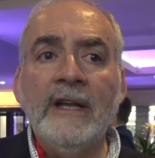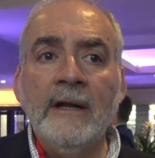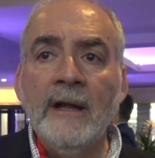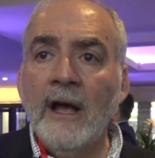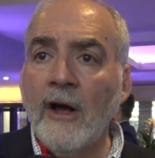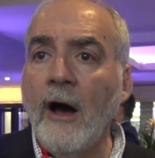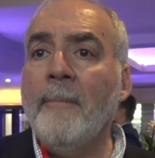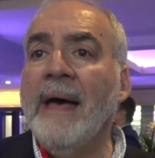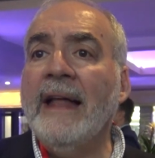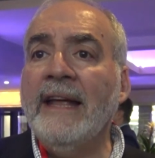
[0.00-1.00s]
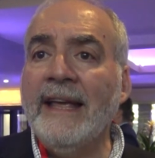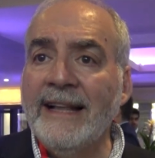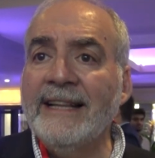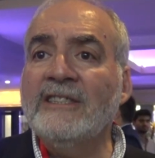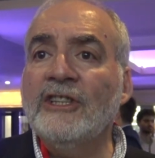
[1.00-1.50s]
in combating
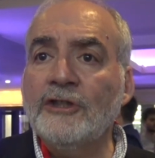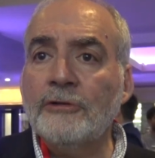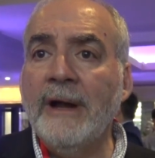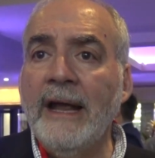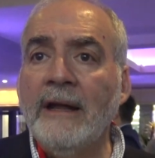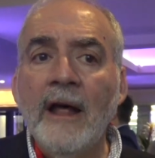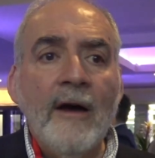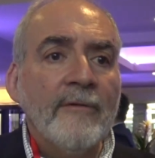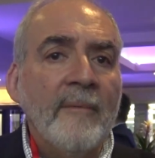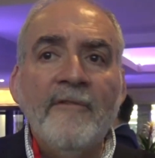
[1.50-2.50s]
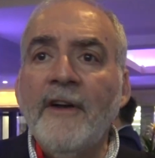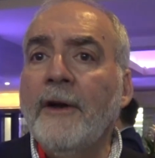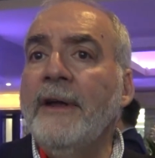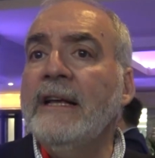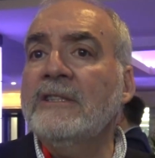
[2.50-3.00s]
illicit trade from
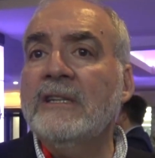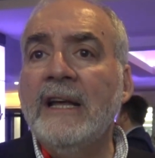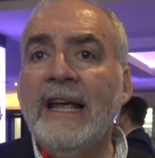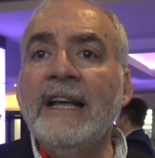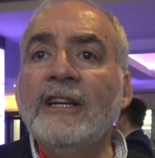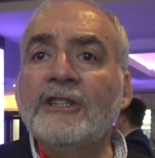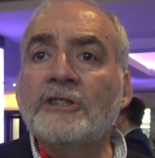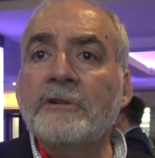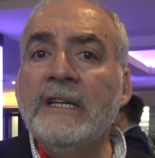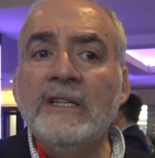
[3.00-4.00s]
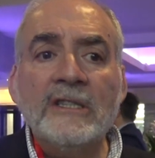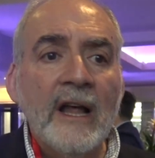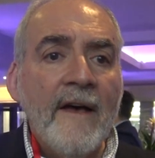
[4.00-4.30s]
various industries,